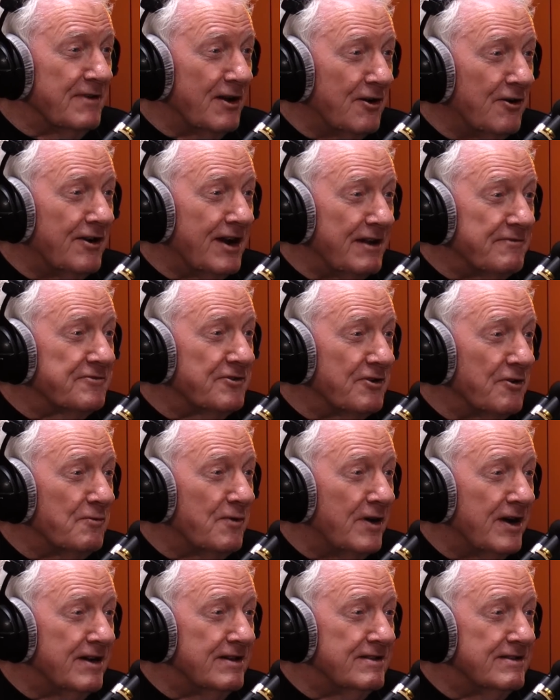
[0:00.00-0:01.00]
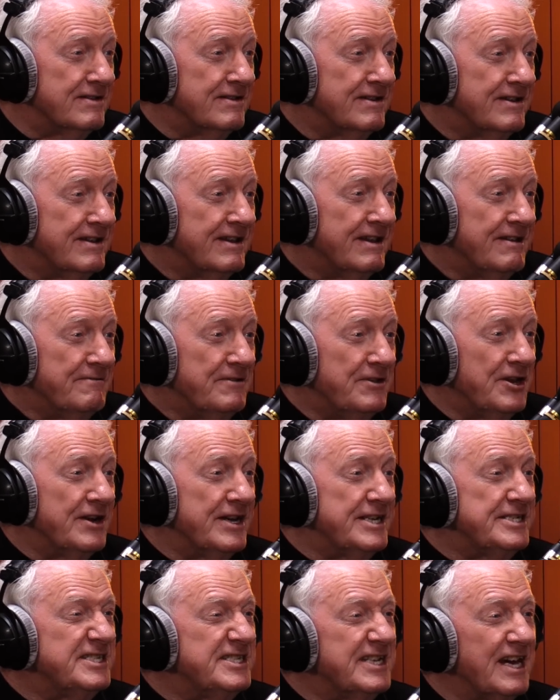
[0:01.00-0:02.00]
or after a while.
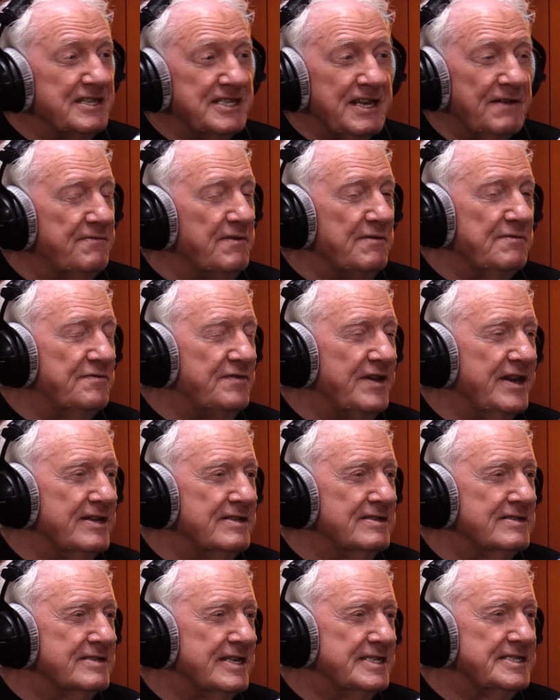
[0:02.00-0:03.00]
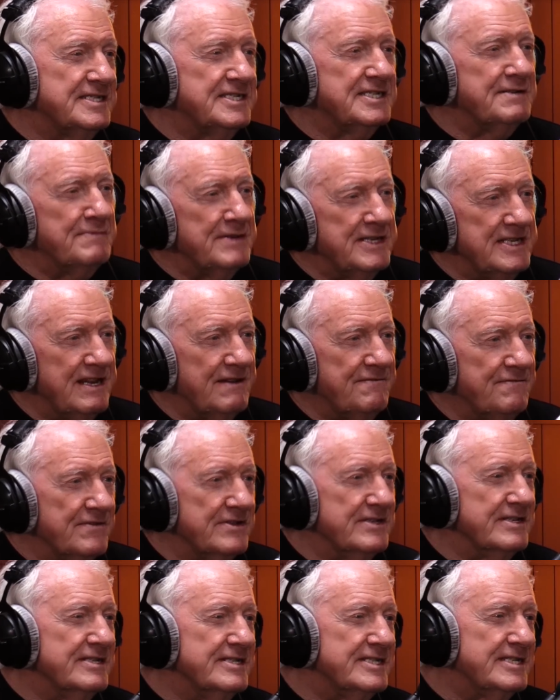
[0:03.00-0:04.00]
It's that different feel. It's something
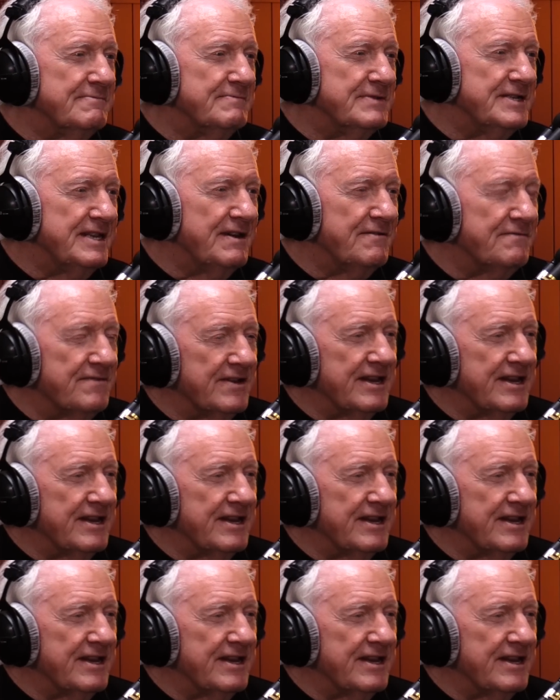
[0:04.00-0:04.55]
different. I